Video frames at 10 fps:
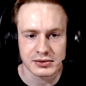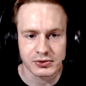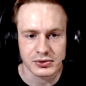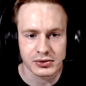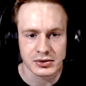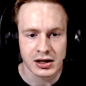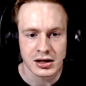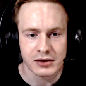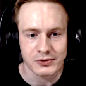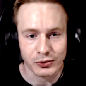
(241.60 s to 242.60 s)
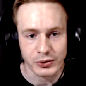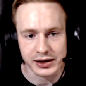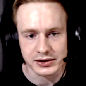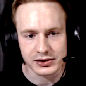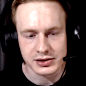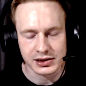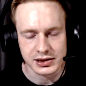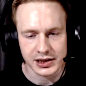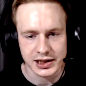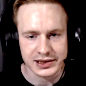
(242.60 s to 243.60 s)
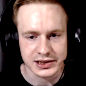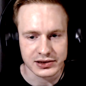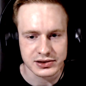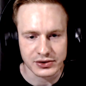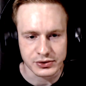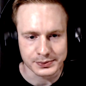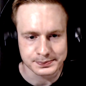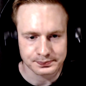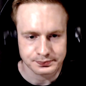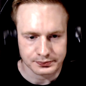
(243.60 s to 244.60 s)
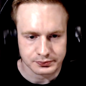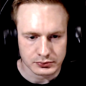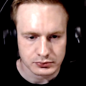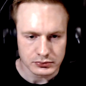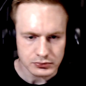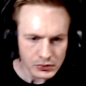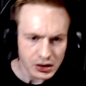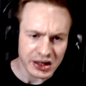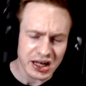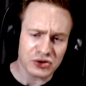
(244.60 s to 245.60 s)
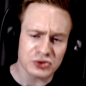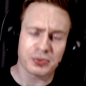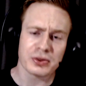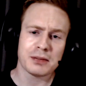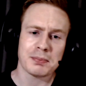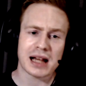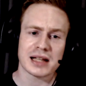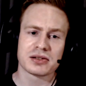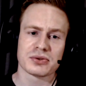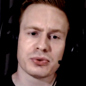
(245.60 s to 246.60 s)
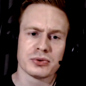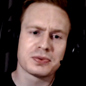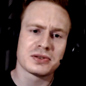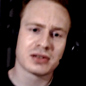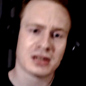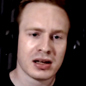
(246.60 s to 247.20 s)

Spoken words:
for granted in that sense. So yeah, two pretty balanced groups.